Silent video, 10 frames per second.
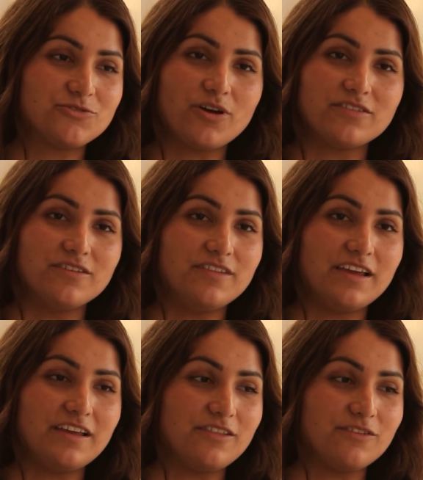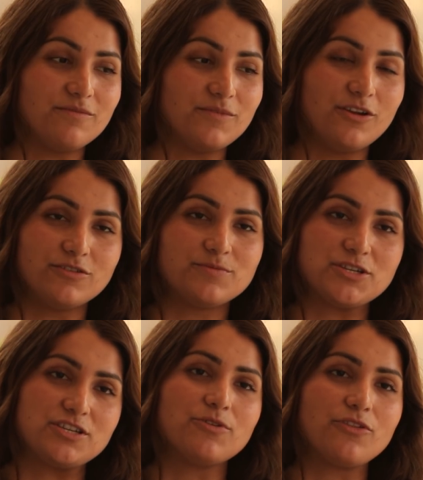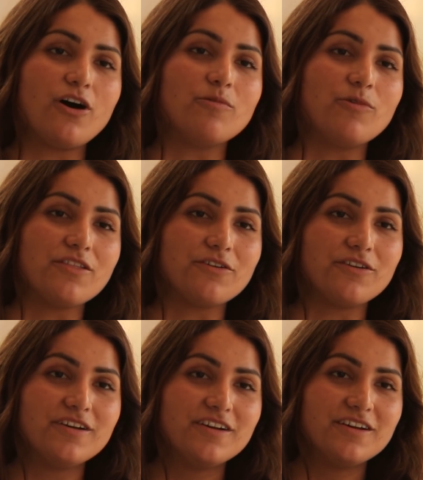throughout the day, you know, especially with the hot weather.